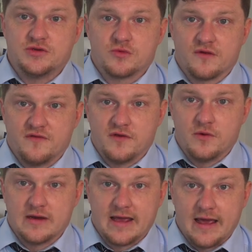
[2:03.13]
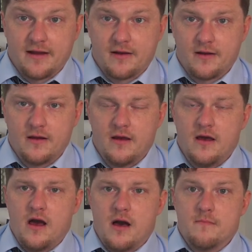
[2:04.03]
review and care,
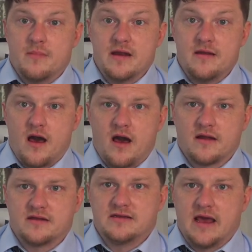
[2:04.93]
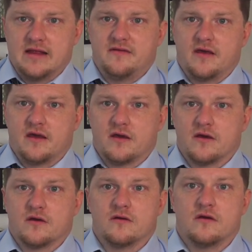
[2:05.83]
but not anything
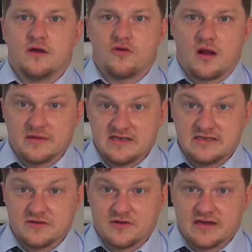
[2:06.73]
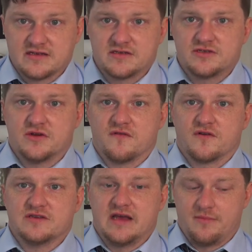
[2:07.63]
incredibly serious. So for
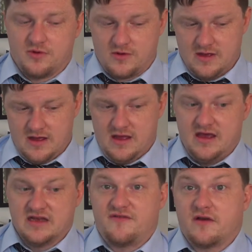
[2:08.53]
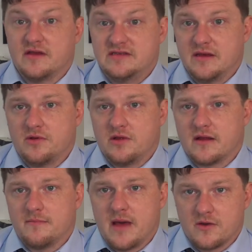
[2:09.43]
example, it's fairly typical at
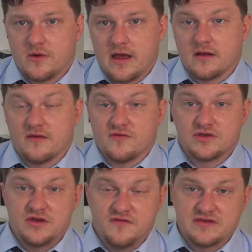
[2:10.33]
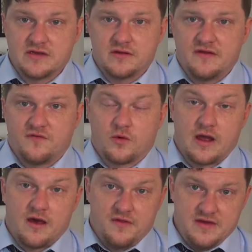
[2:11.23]
a medical care level 2 facility for
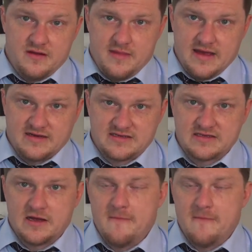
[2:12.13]
healthy inmates